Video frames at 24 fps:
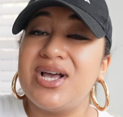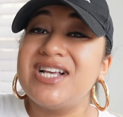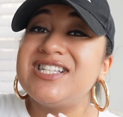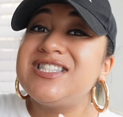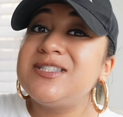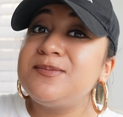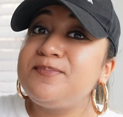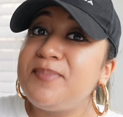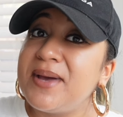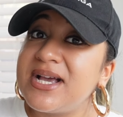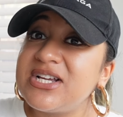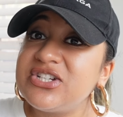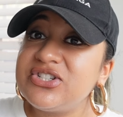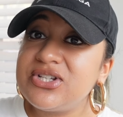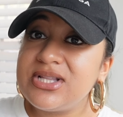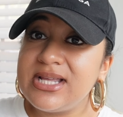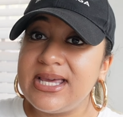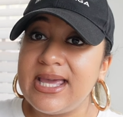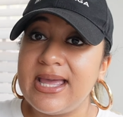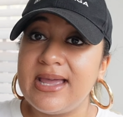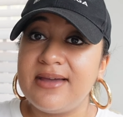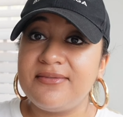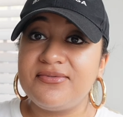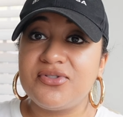especially
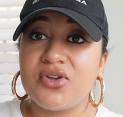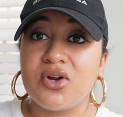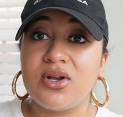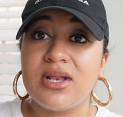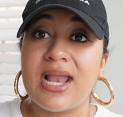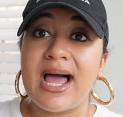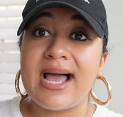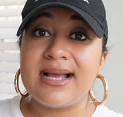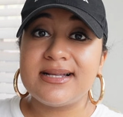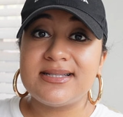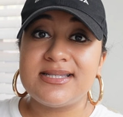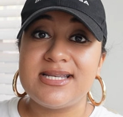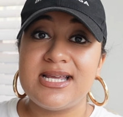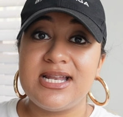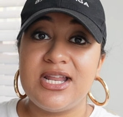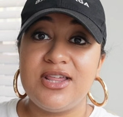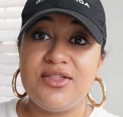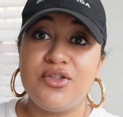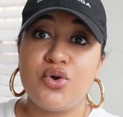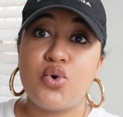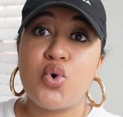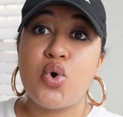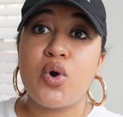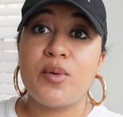if they're locked in
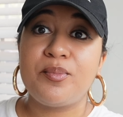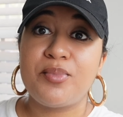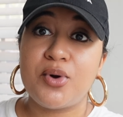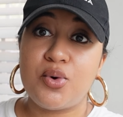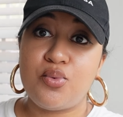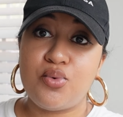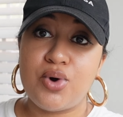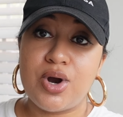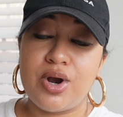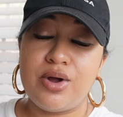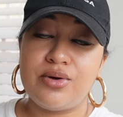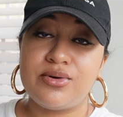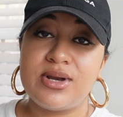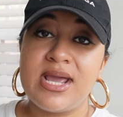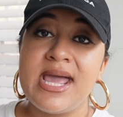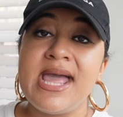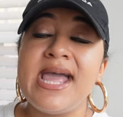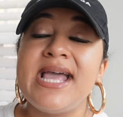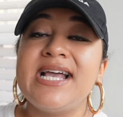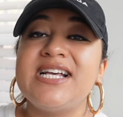in the corporate world,